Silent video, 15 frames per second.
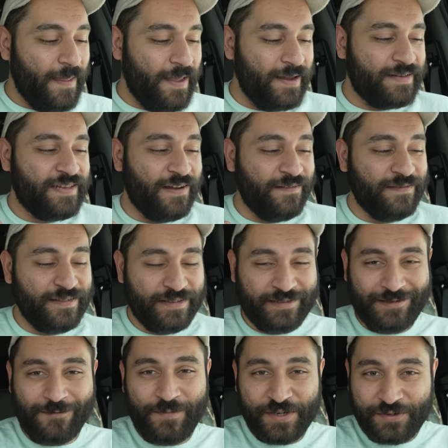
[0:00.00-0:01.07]
There's only
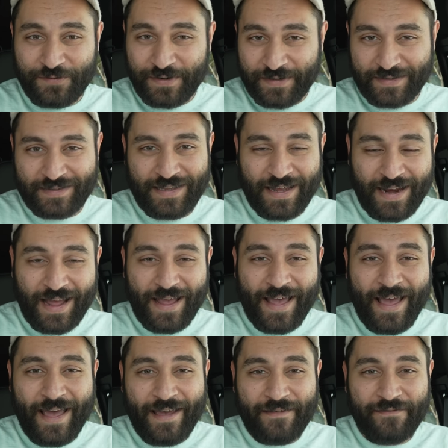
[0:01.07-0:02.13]
so much real estate I
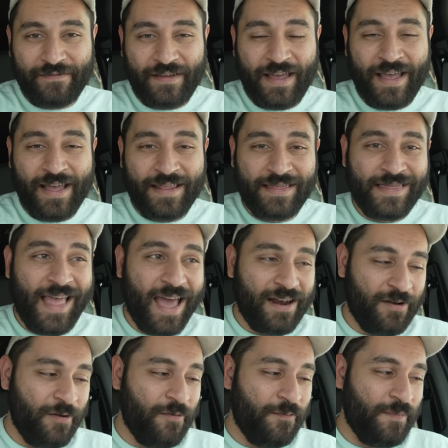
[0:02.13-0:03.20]
have and that
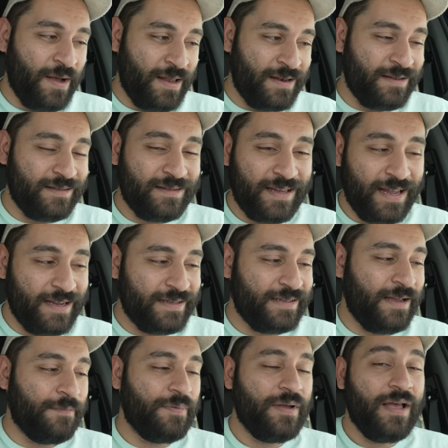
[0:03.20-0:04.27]
home button takes
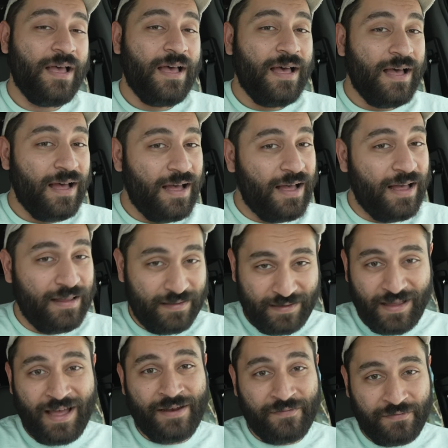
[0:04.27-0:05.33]
up a
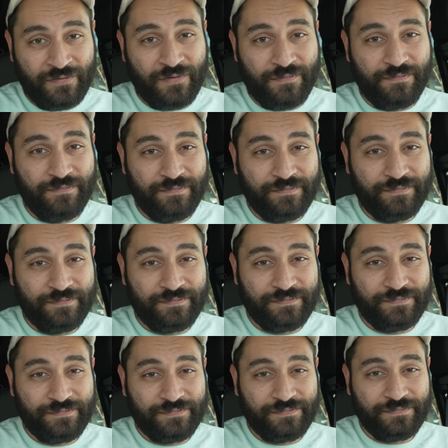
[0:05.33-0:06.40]
lot of room. The
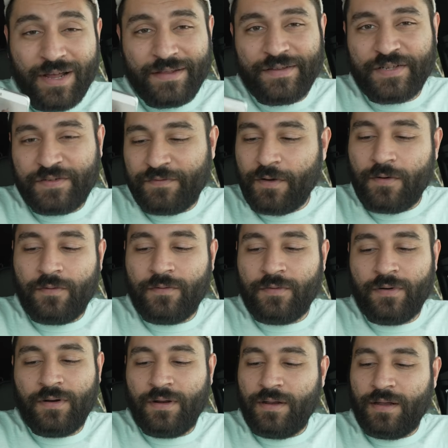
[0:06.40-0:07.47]
battery on this
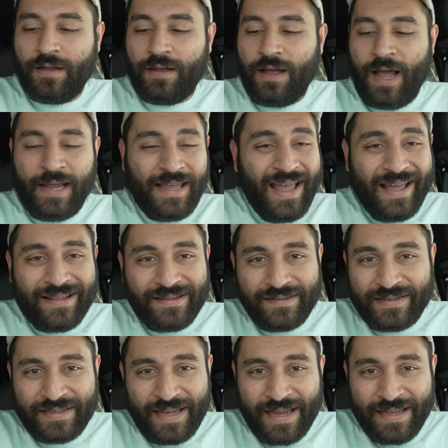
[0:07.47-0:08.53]
phone I can't
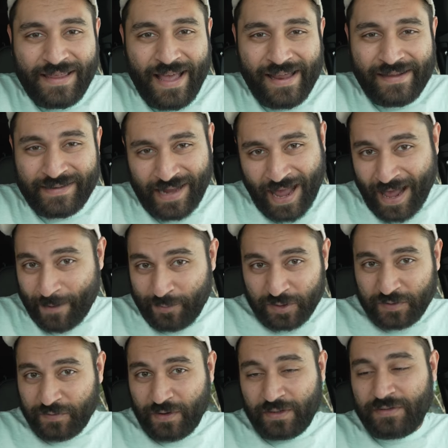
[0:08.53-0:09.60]
say that it's Apple's
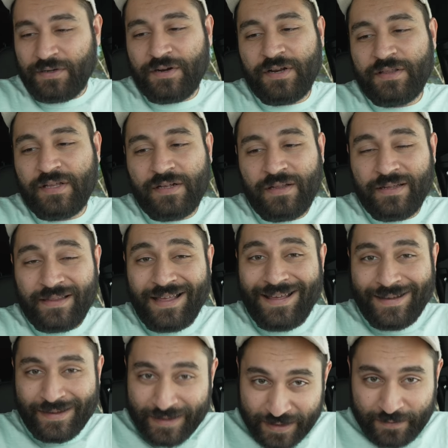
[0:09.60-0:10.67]
fault or anything like
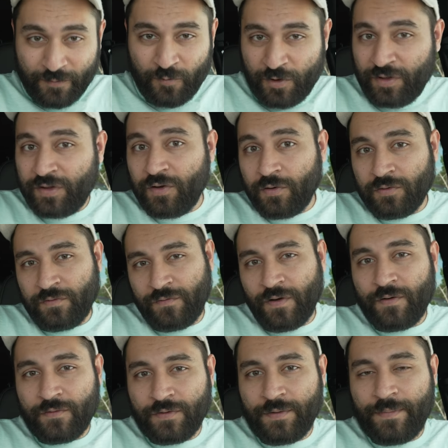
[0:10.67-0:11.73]
that. It's a really old
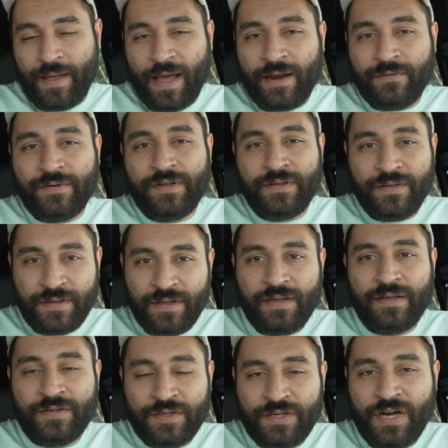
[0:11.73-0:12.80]
phone. The battery did
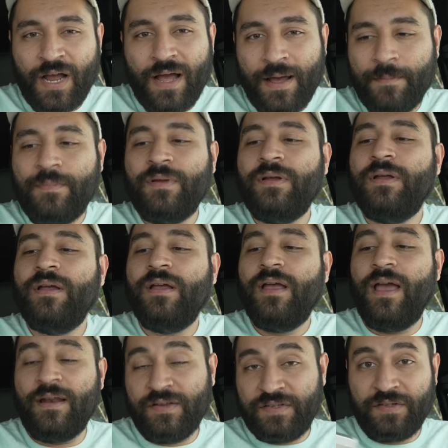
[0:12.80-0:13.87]
its job,
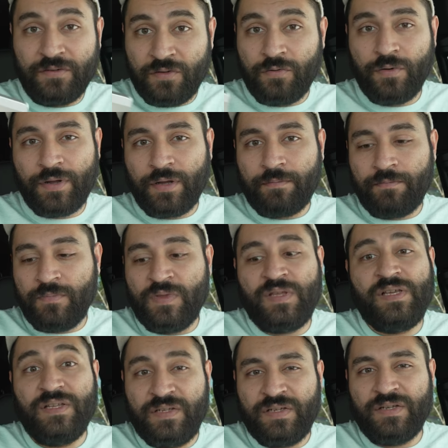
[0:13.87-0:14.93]
and it's still doing a
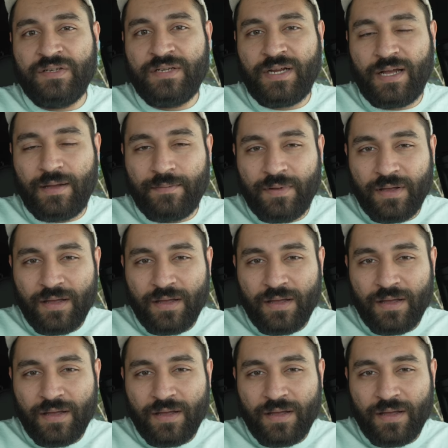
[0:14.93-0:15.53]
decent job.